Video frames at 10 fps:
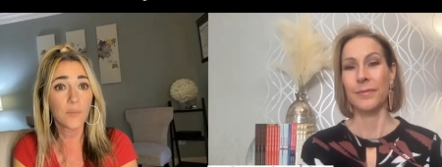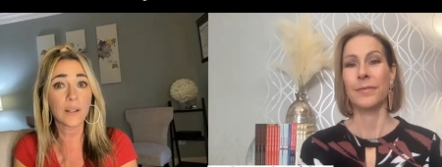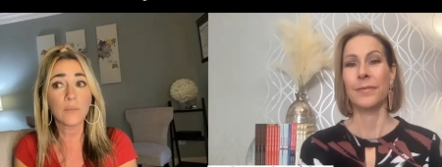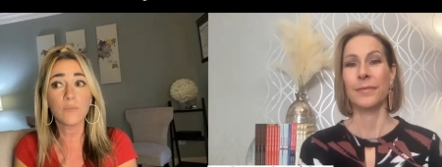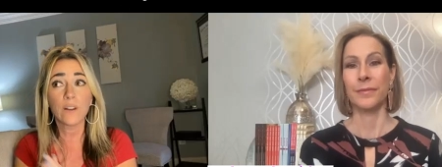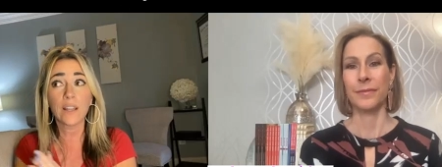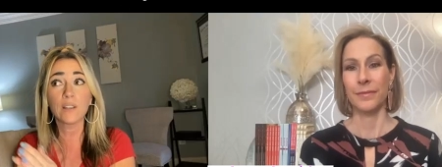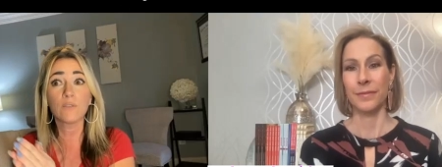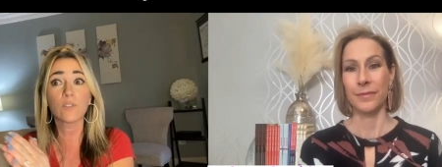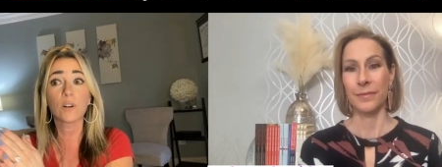Speaker 1: but I'm fighting
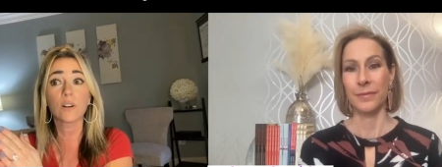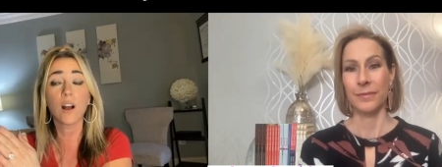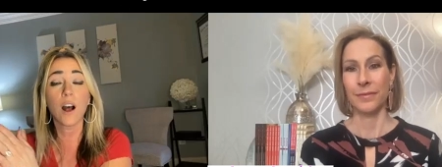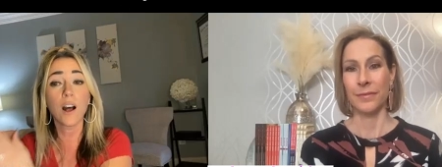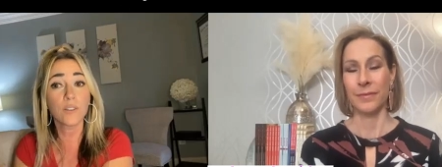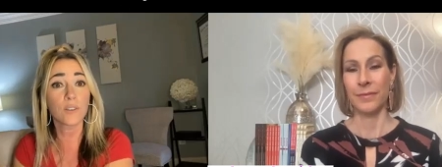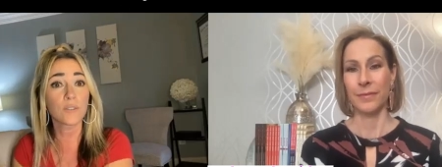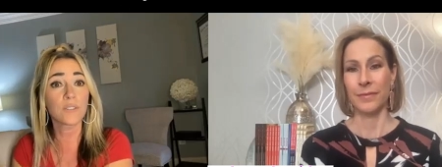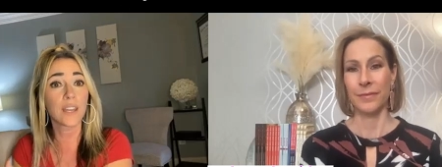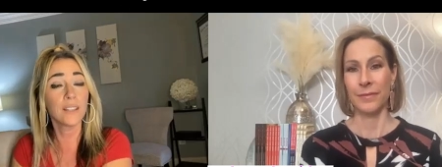for
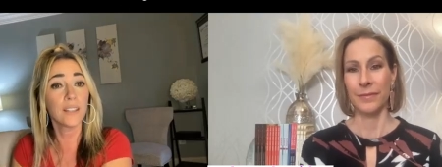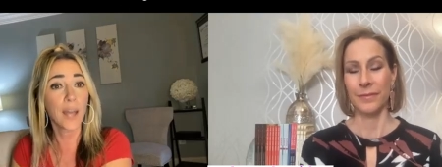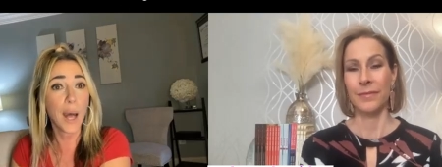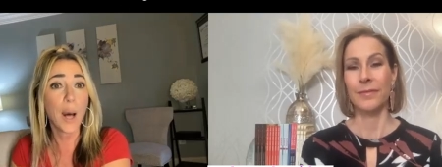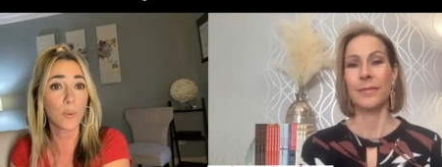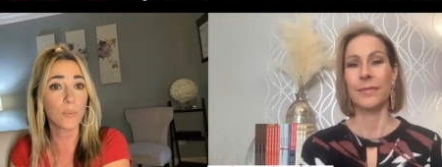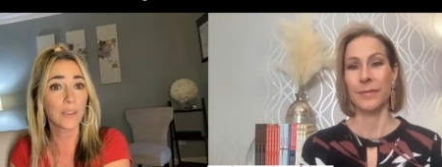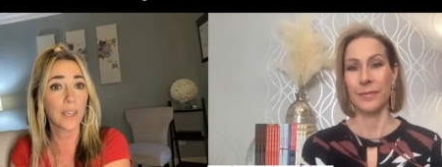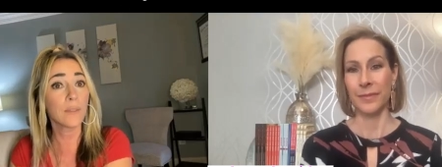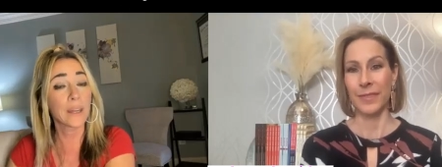others that need help
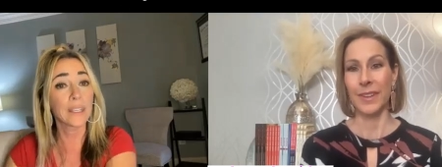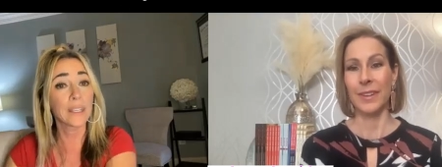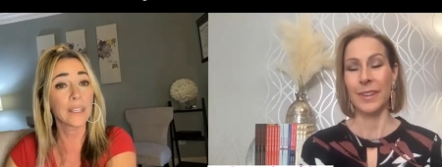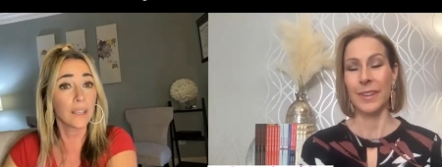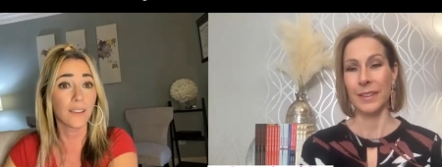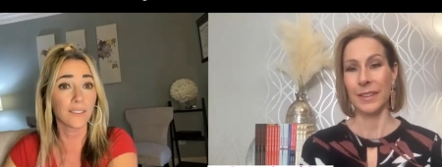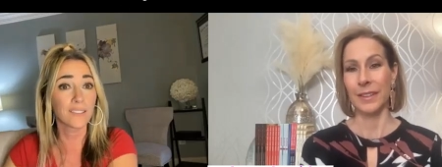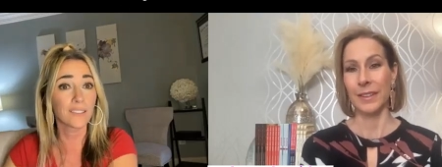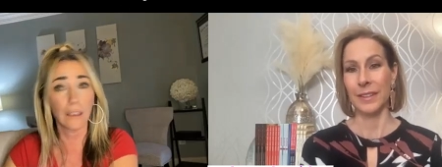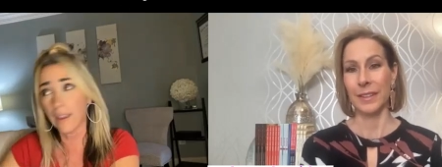and my
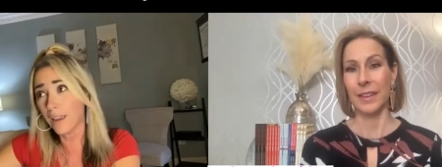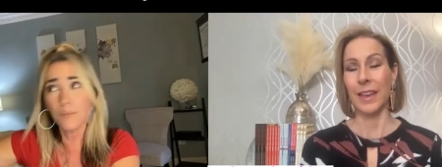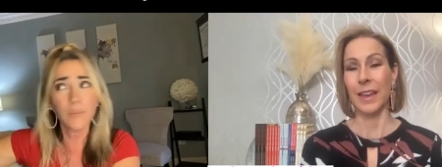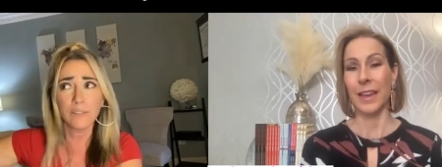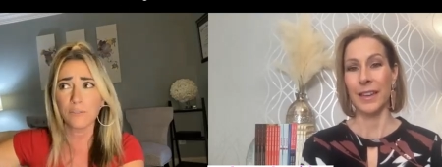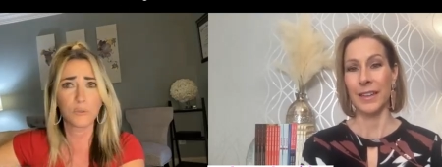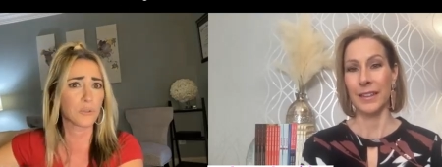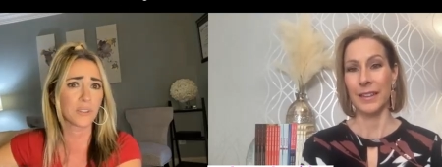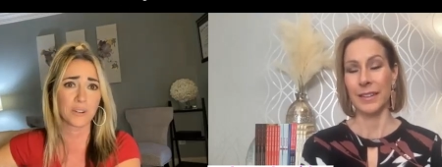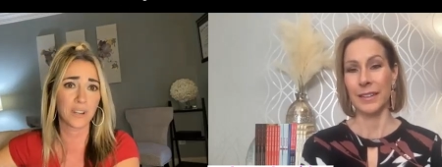kids and my future
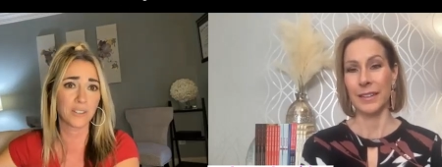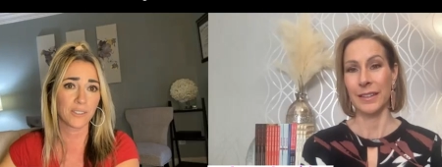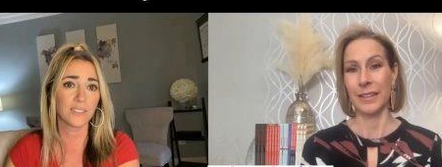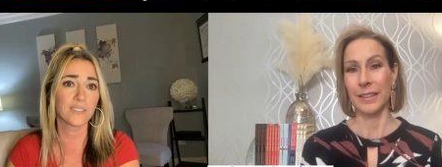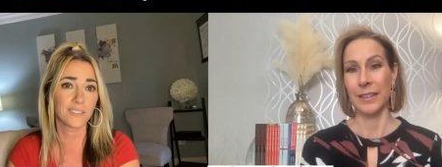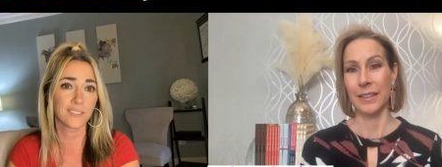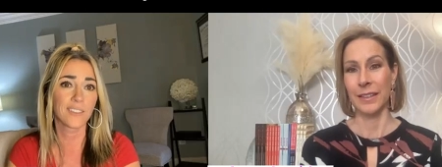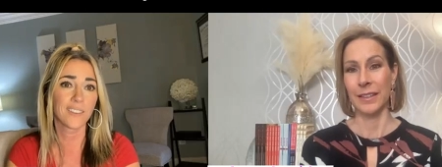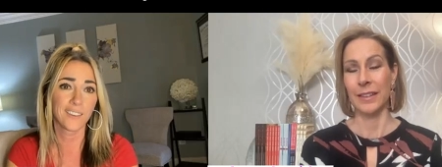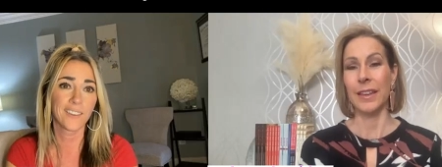generations.
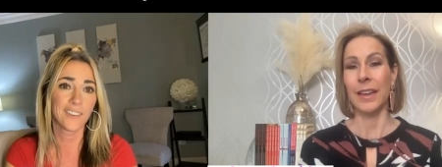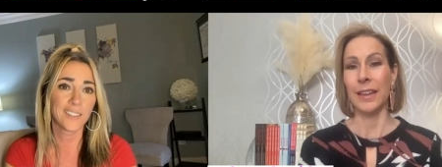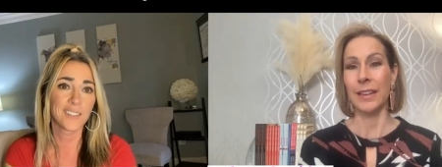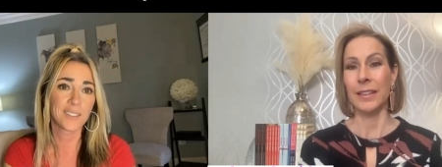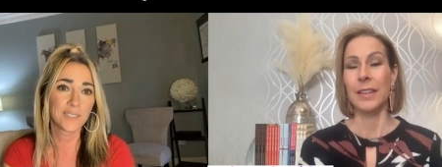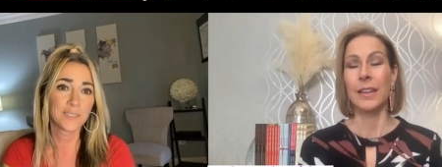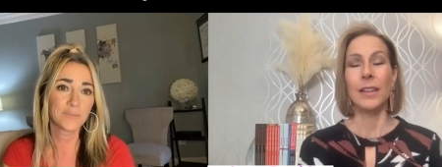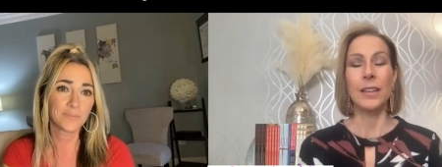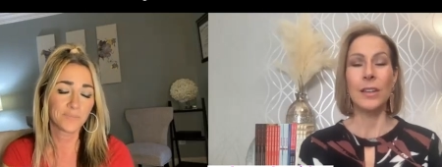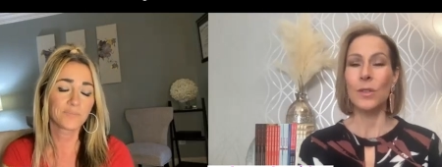
Speaker 2: Yeah.
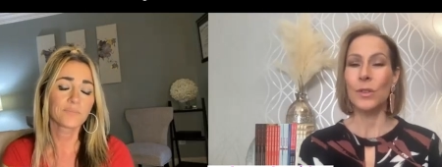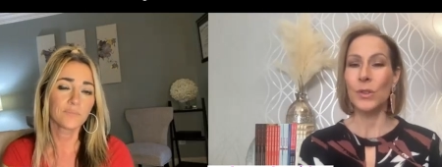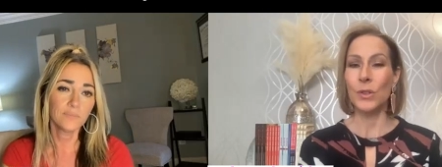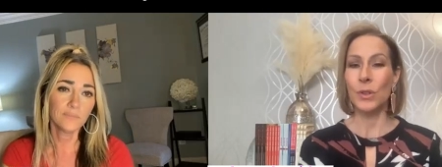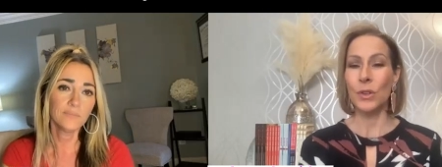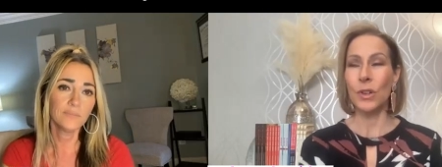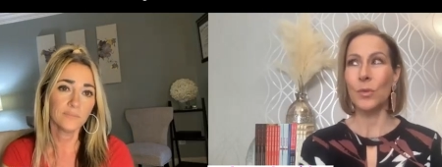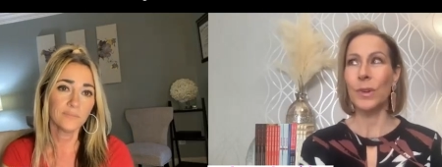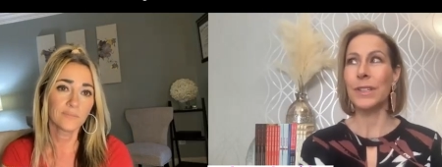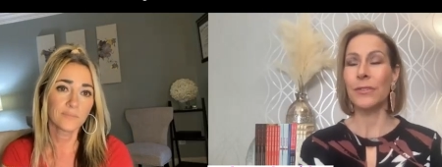You know, the sooner
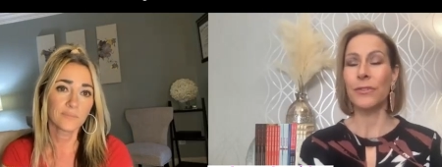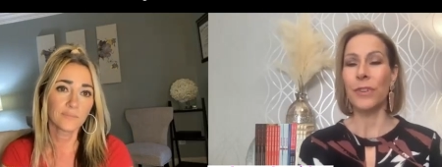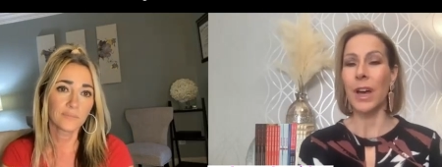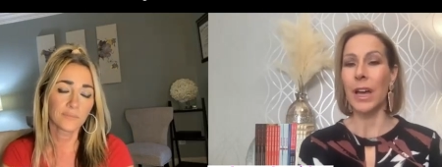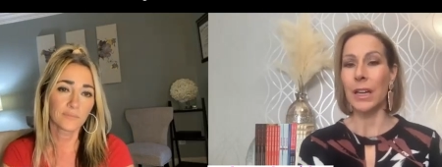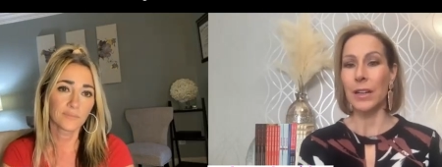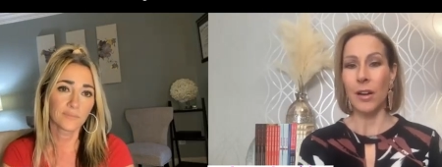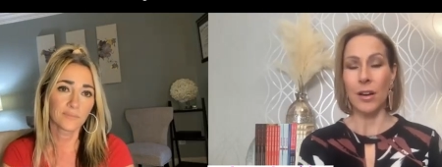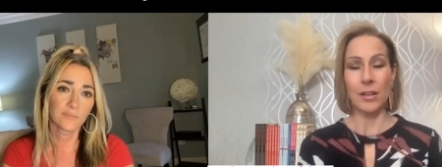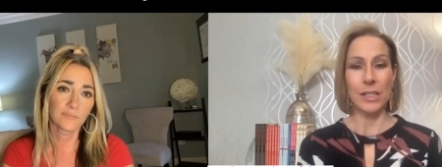we define
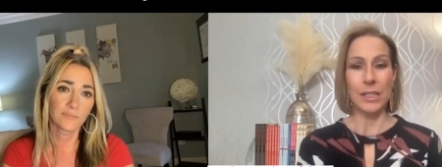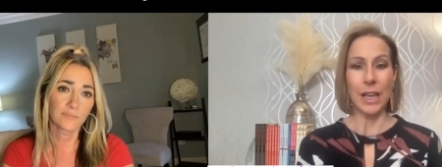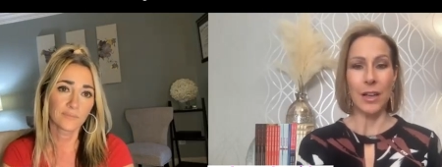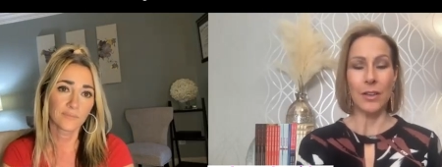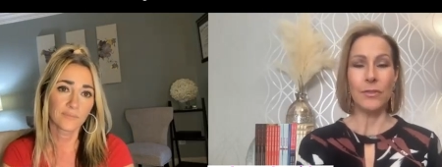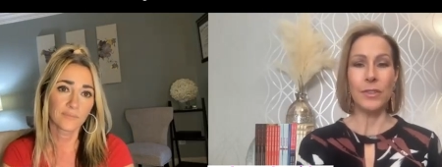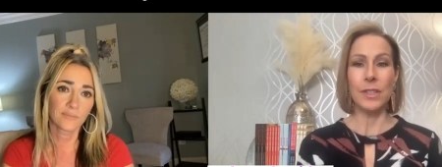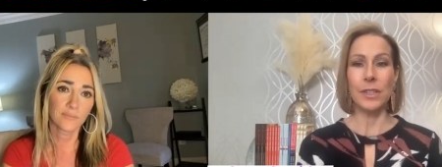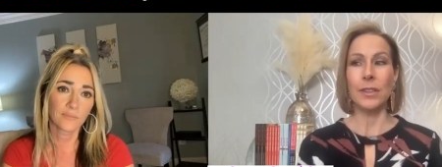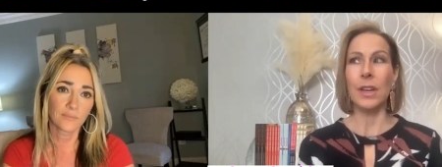
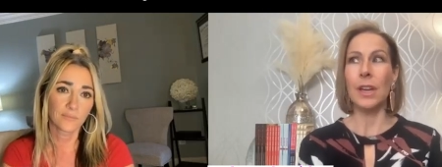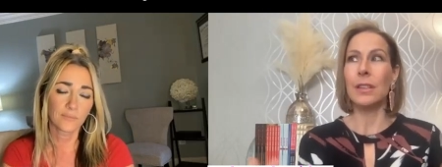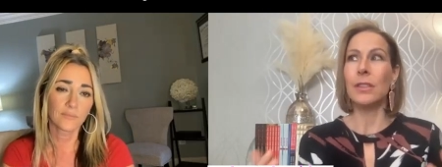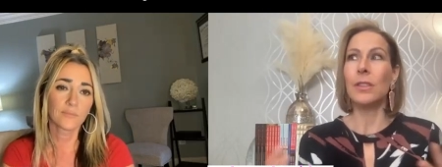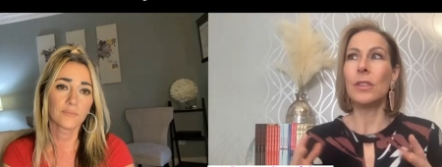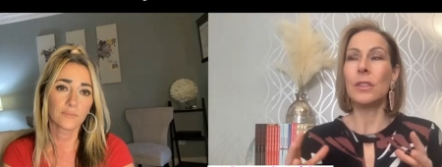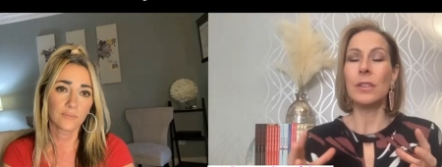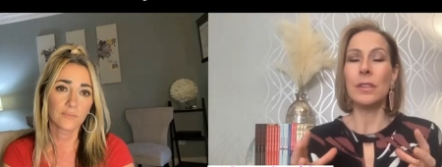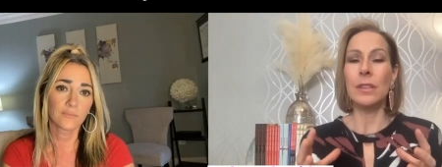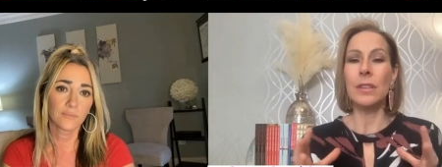ourselves, the
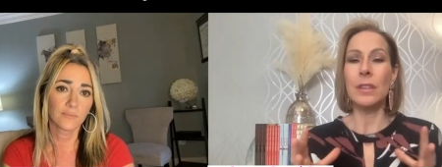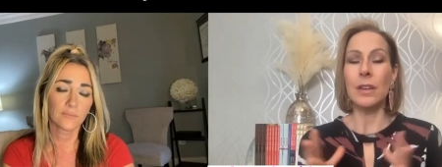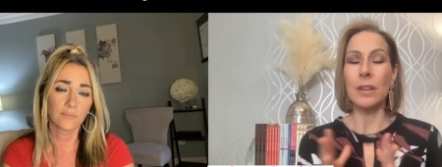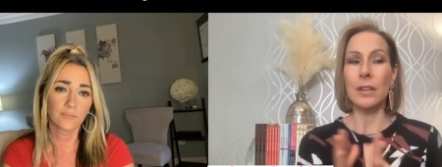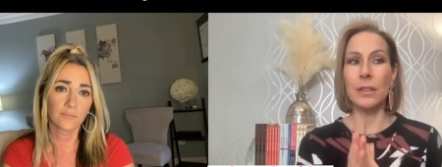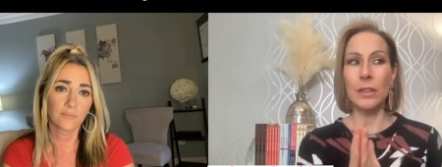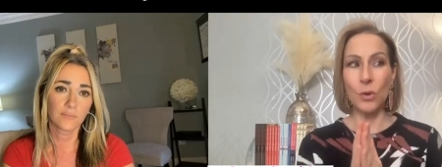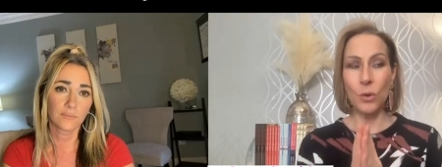the the